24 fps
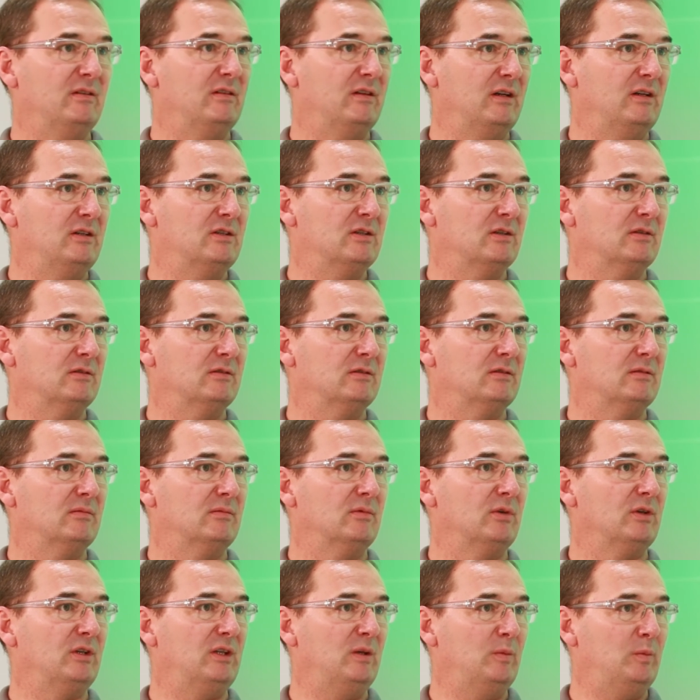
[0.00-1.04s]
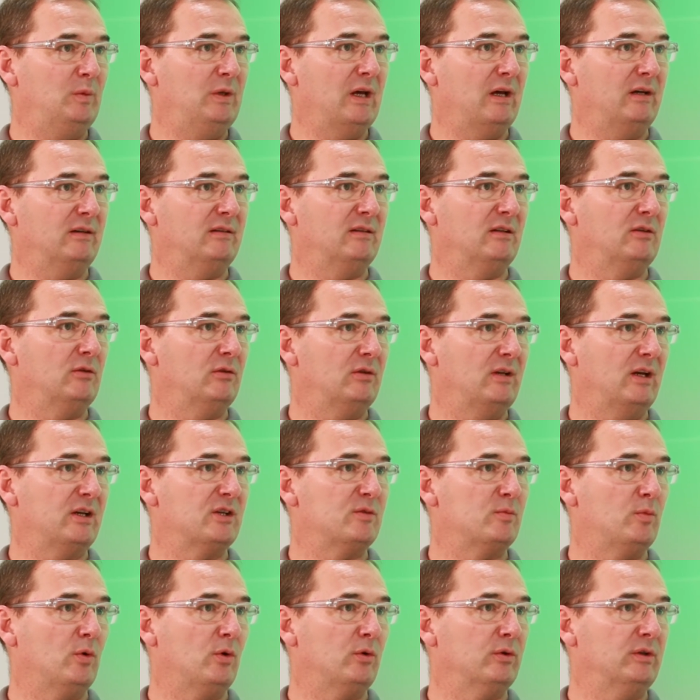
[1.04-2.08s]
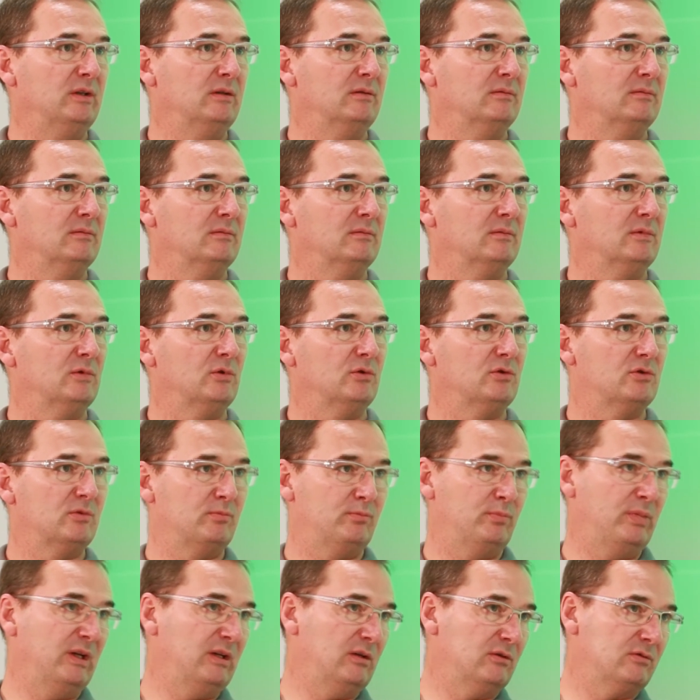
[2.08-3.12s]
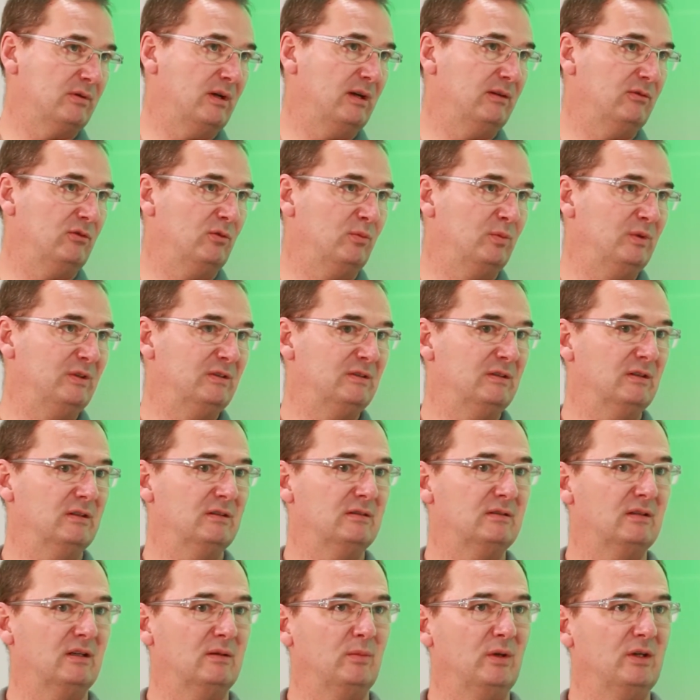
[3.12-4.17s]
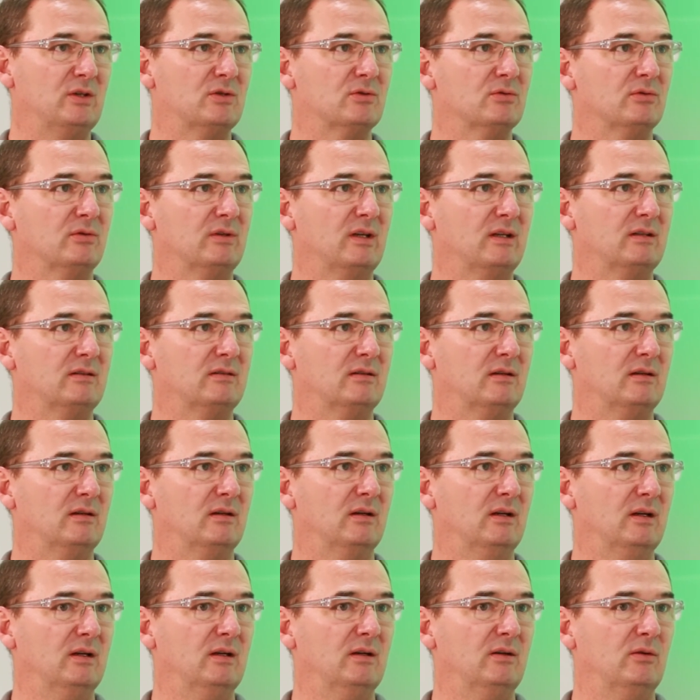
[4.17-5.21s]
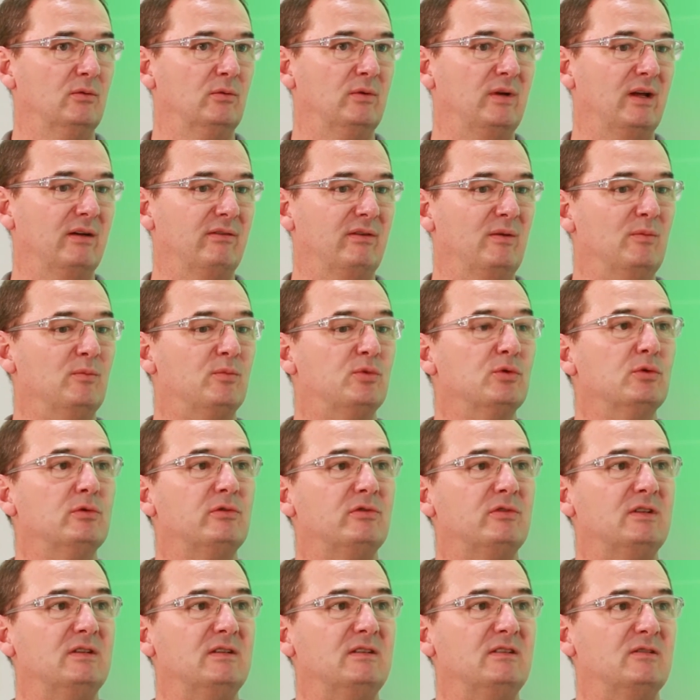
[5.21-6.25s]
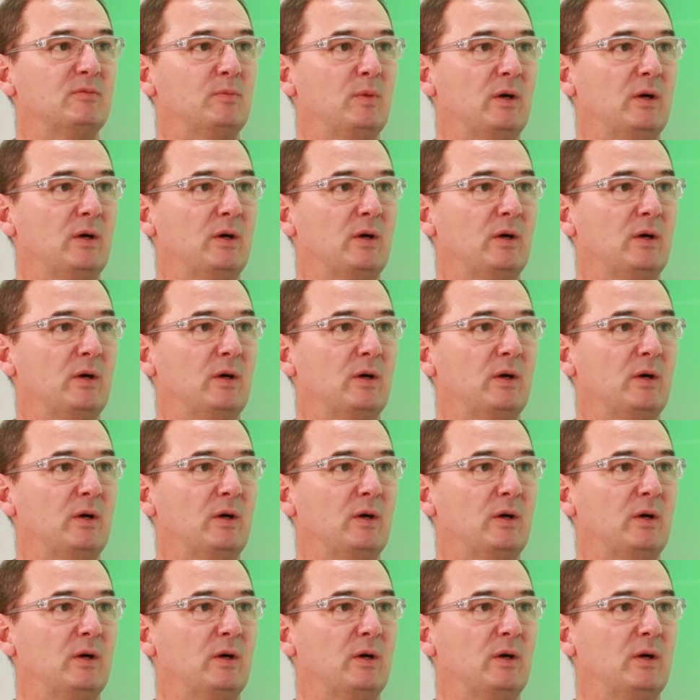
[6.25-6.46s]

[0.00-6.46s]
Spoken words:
intelligence, the KPIs and the dashboarding to better drive the business and make sure that we have improved this